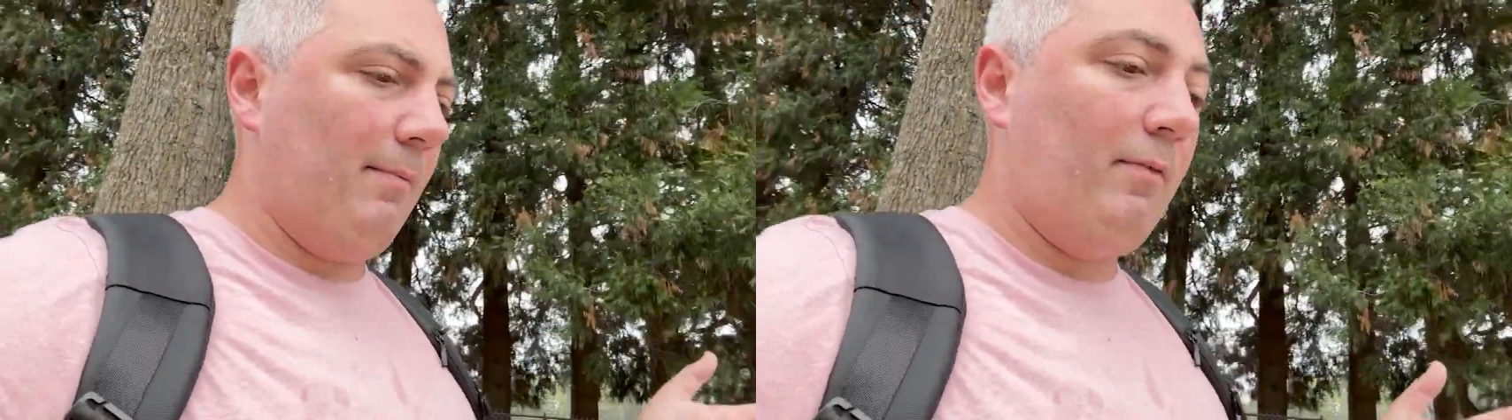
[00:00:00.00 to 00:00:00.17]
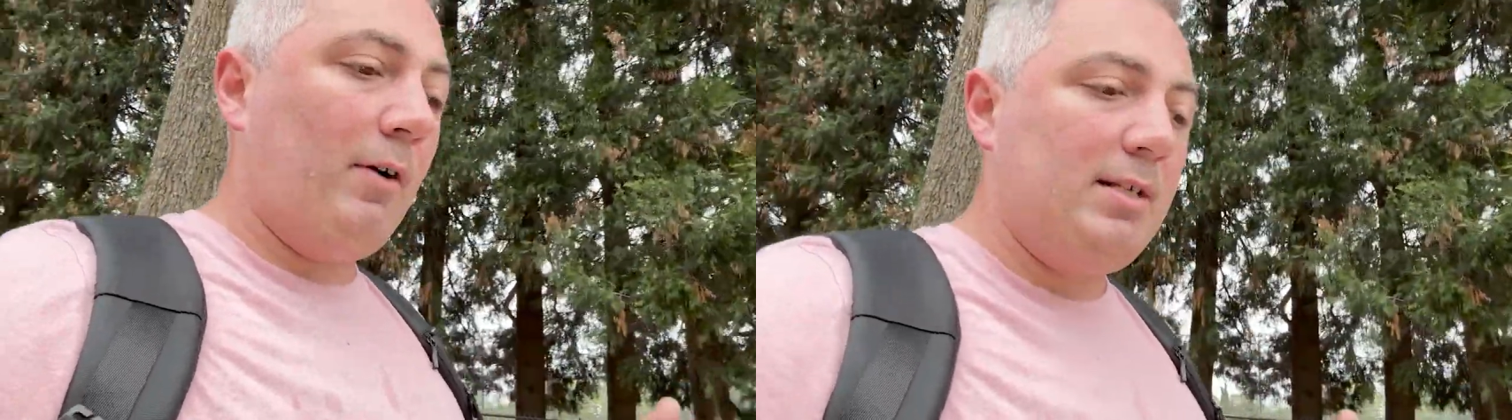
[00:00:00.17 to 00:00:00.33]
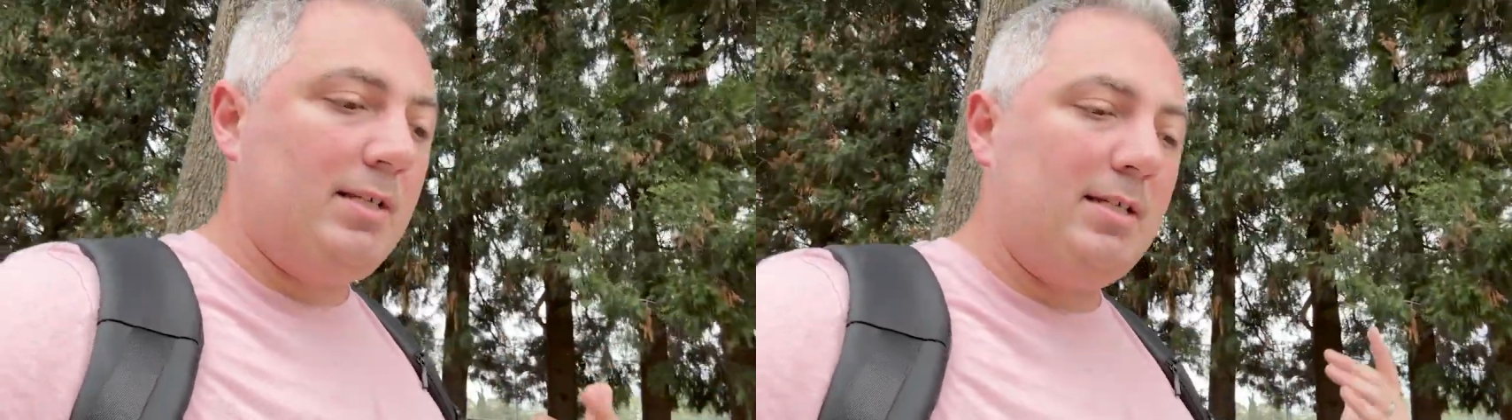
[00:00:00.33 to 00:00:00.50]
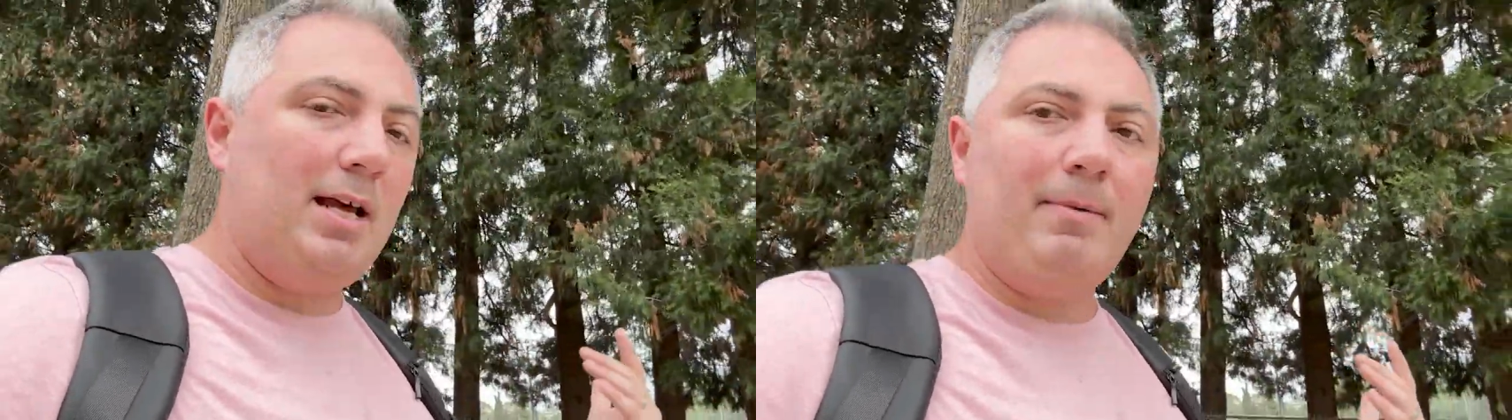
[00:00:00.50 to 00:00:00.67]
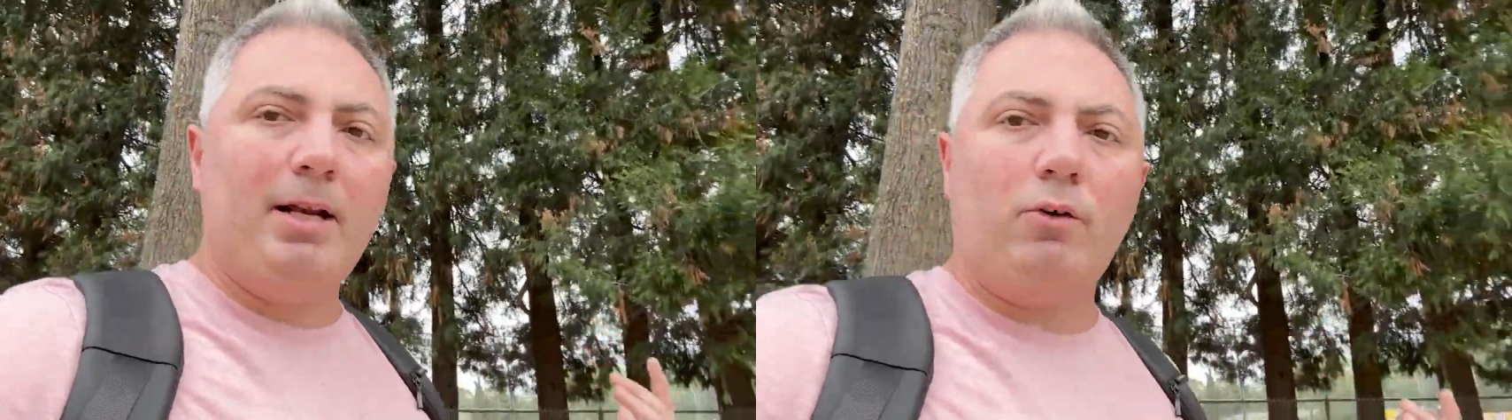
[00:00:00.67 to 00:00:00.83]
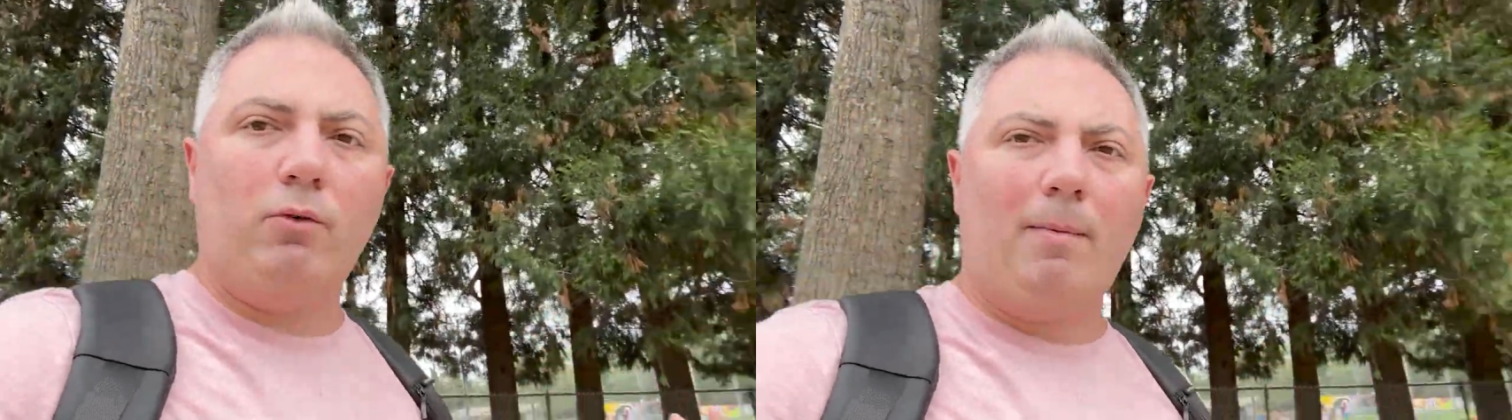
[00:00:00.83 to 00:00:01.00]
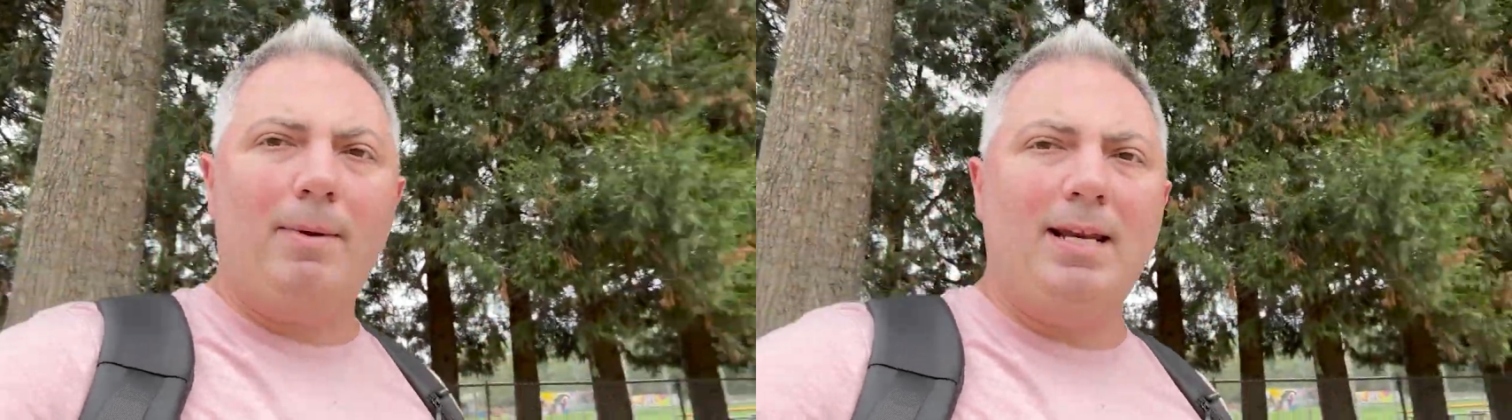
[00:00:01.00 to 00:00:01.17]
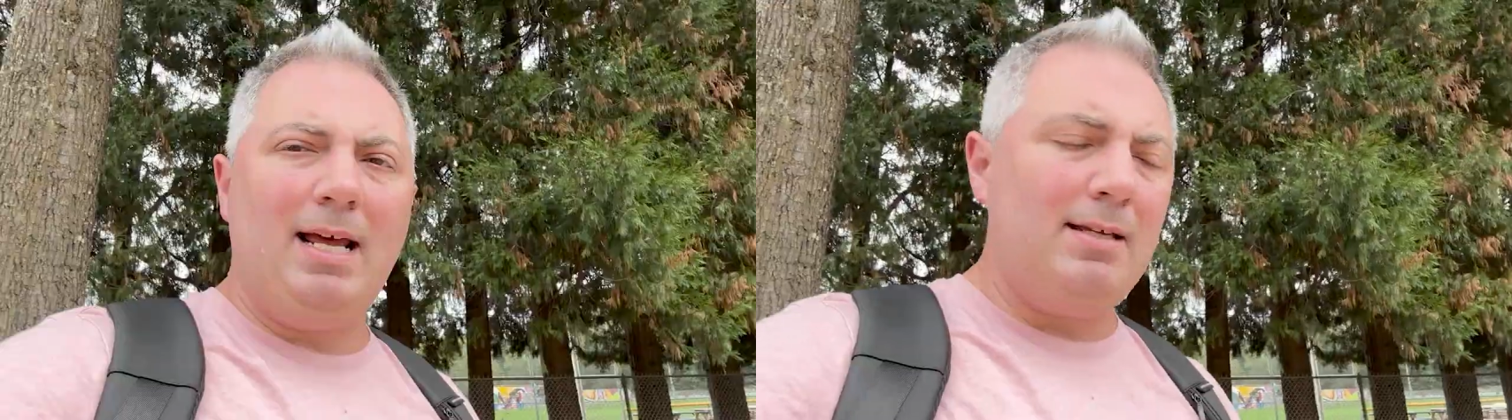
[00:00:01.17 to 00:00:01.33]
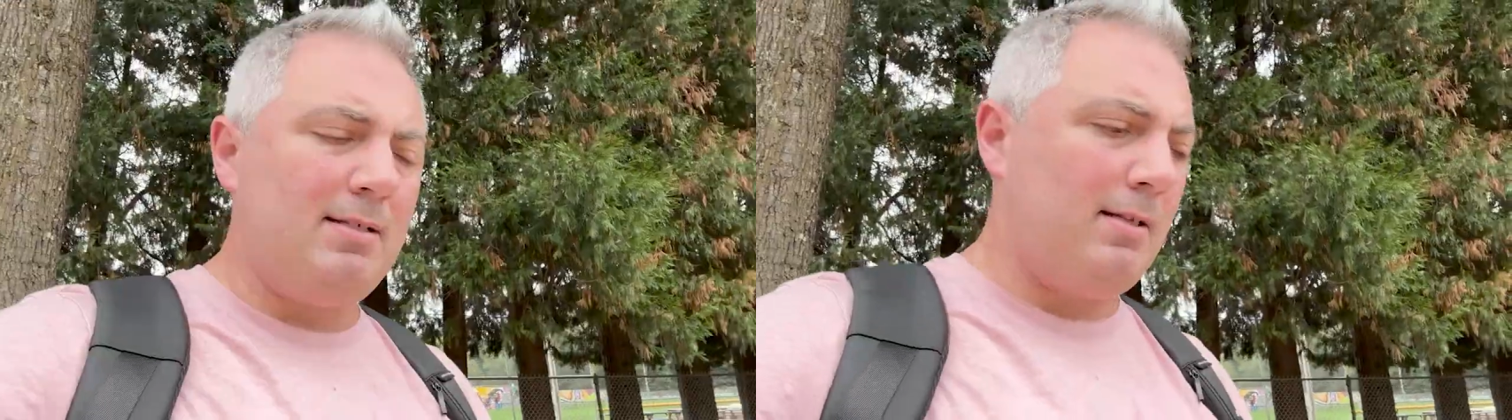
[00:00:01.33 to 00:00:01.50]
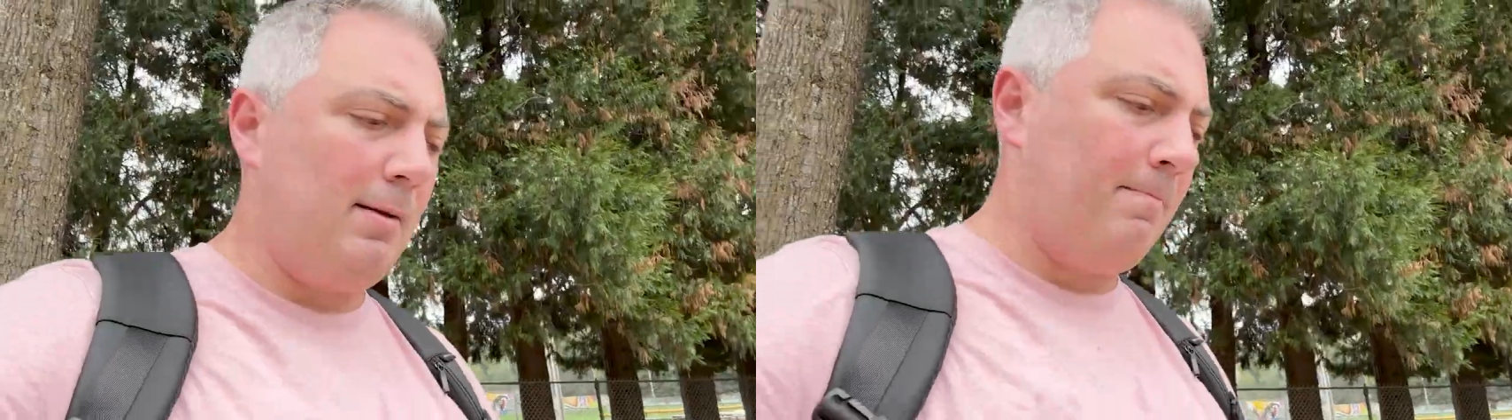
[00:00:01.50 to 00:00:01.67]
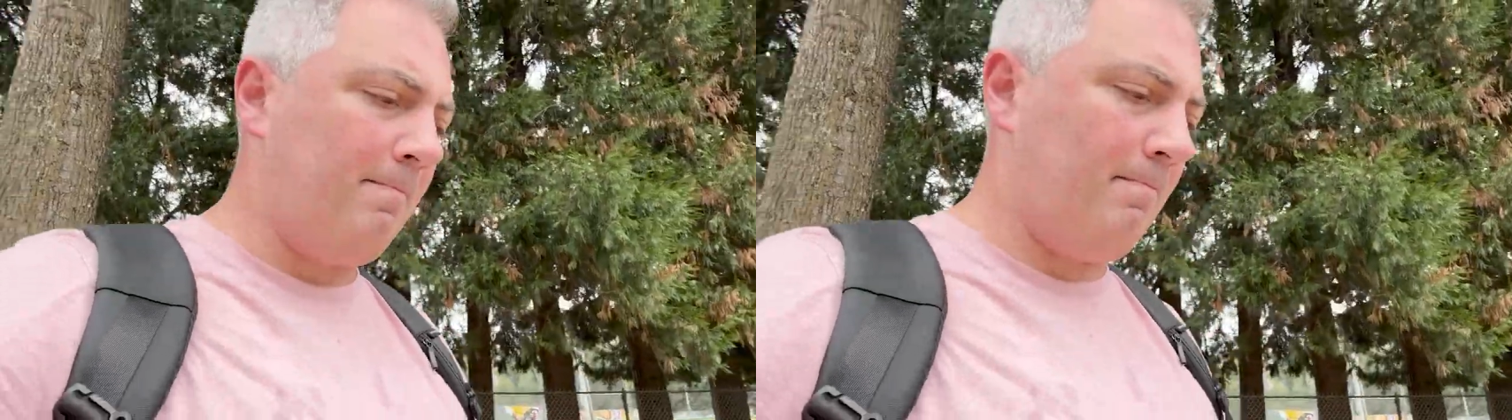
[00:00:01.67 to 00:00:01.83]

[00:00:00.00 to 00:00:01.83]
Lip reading: For instance, I'm in a grubbin nest,